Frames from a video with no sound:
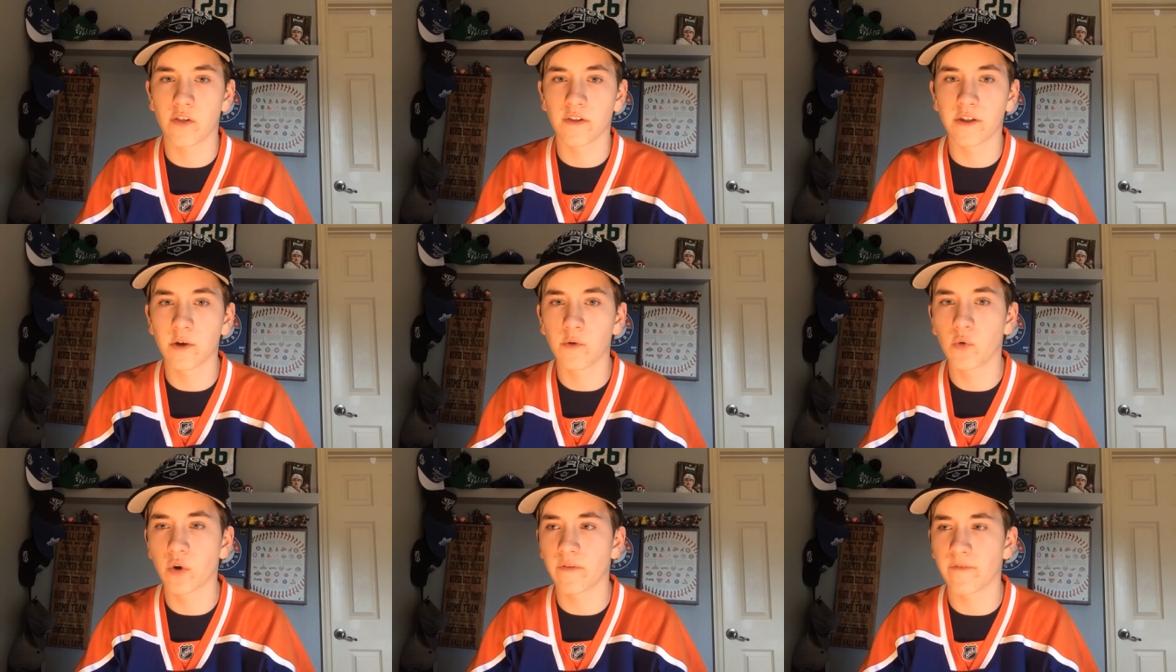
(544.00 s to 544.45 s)

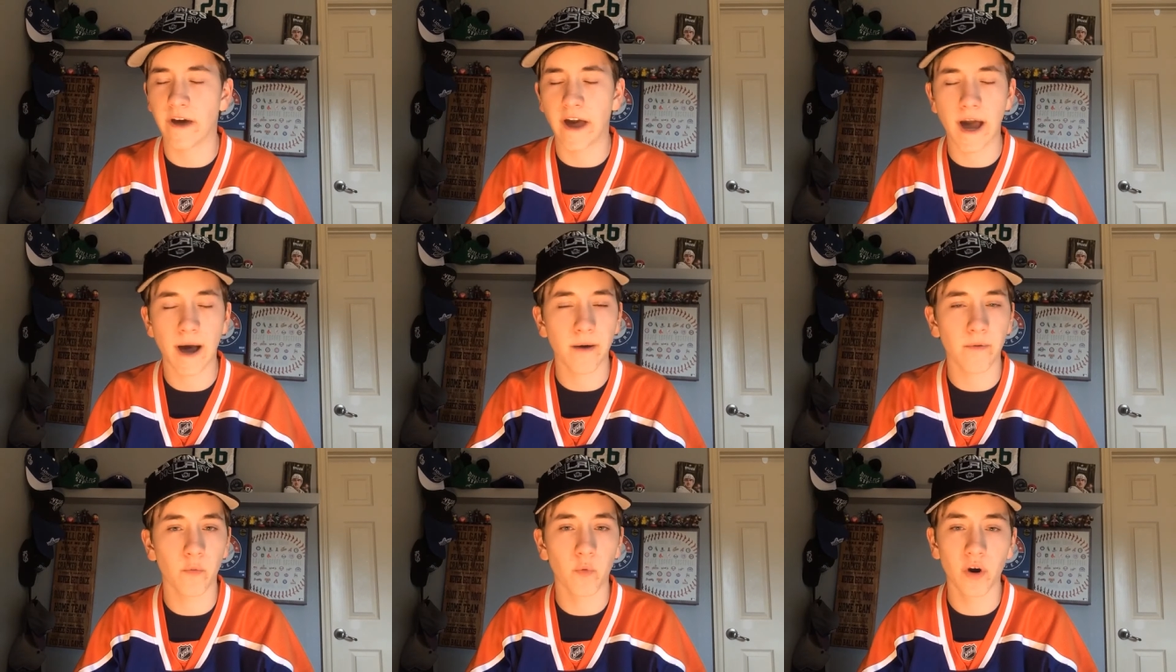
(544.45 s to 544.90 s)
league would
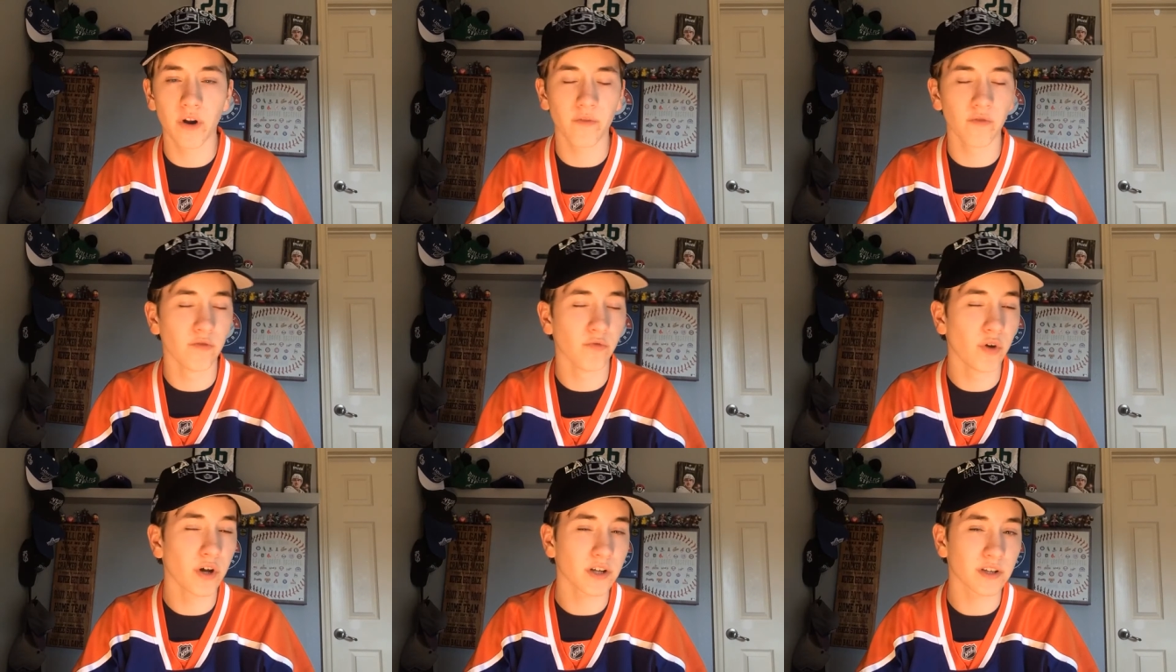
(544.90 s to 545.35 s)
have would
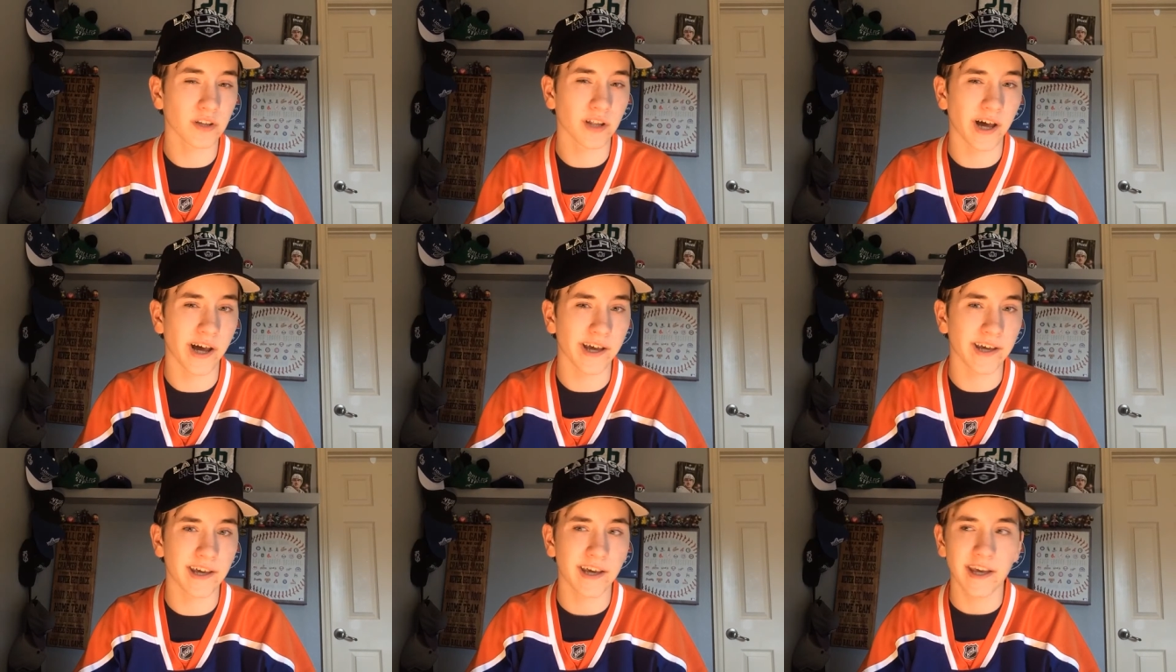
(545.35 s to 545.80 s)
have looked
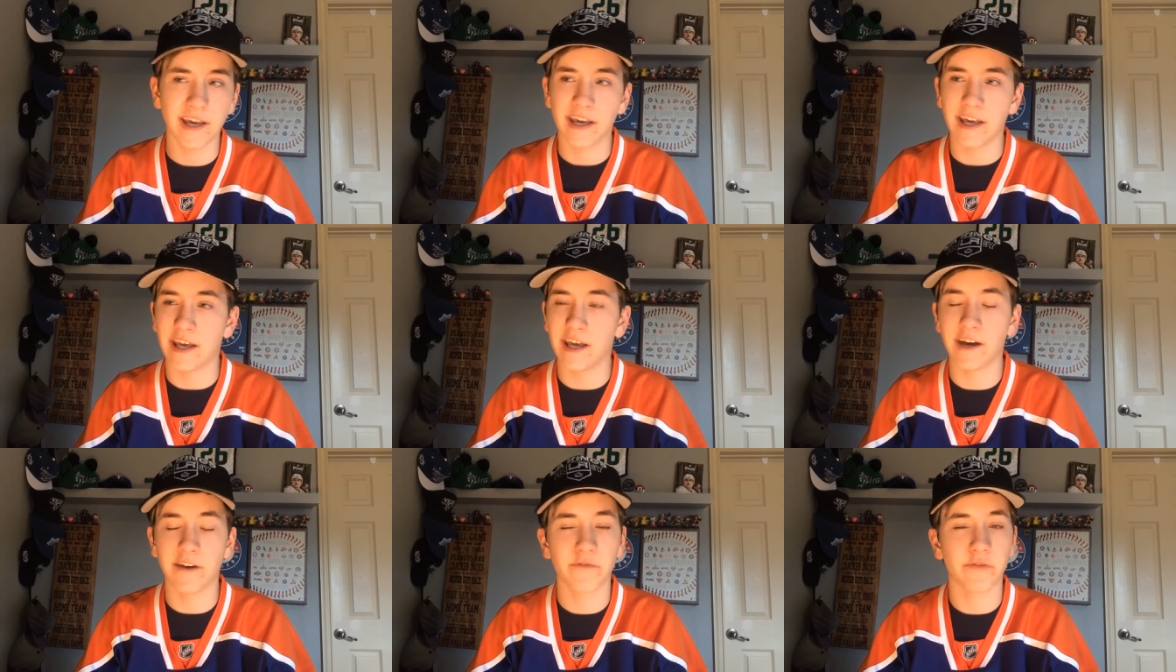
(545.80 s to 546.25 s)
like
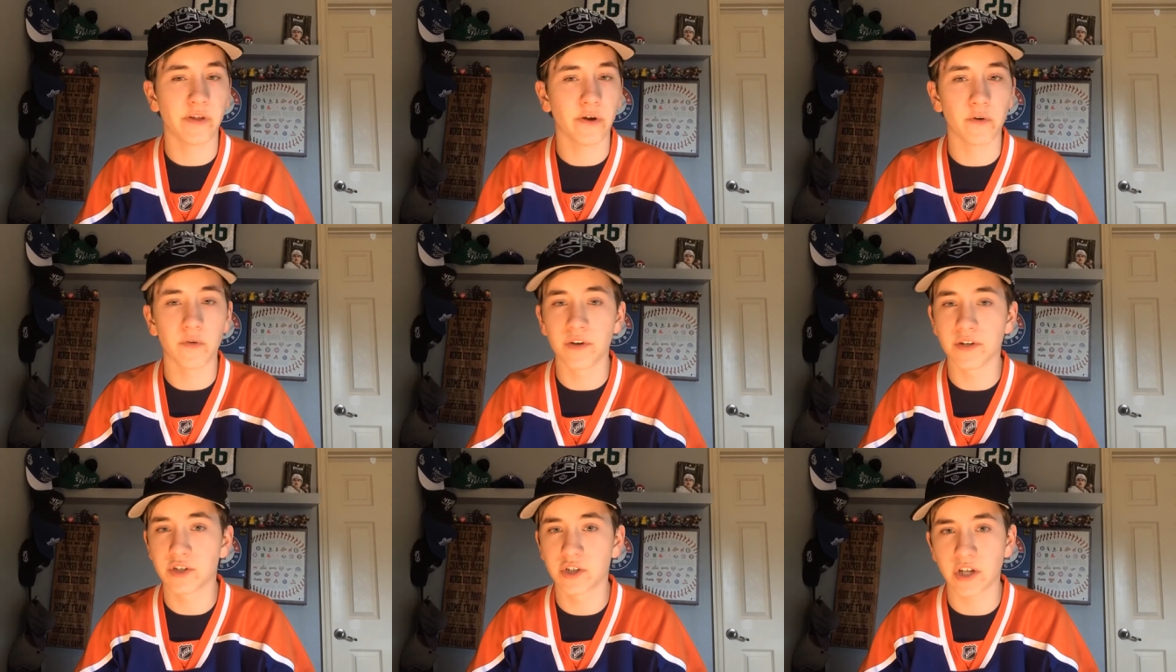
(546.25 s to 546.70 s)
if there
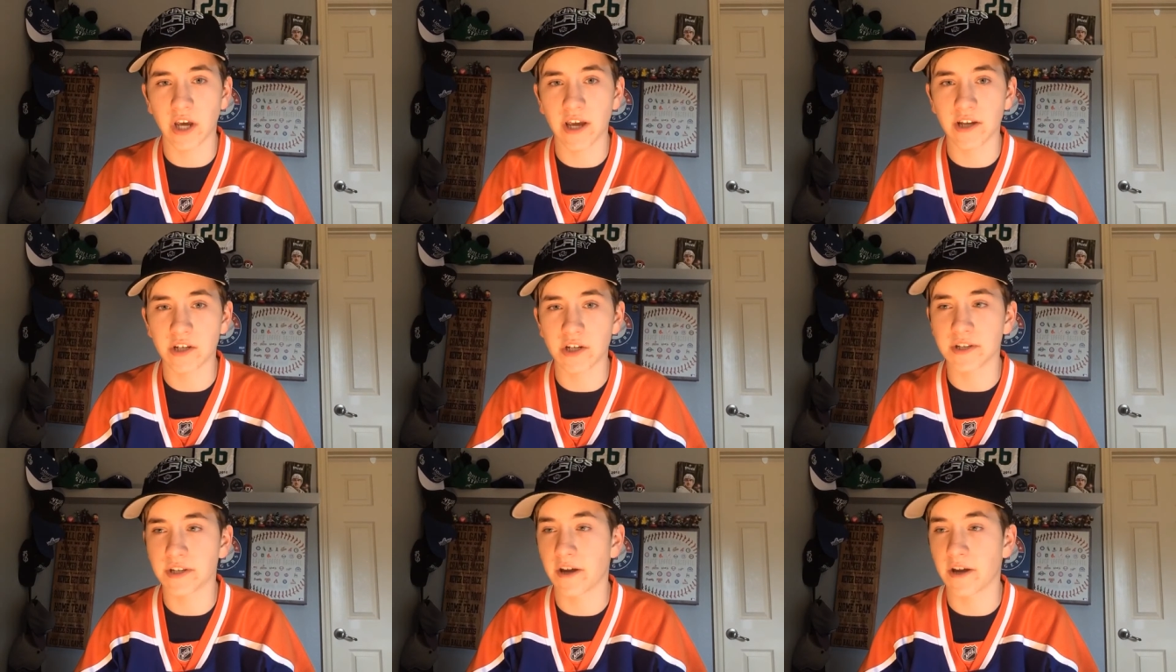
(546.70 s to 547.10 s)
was changes,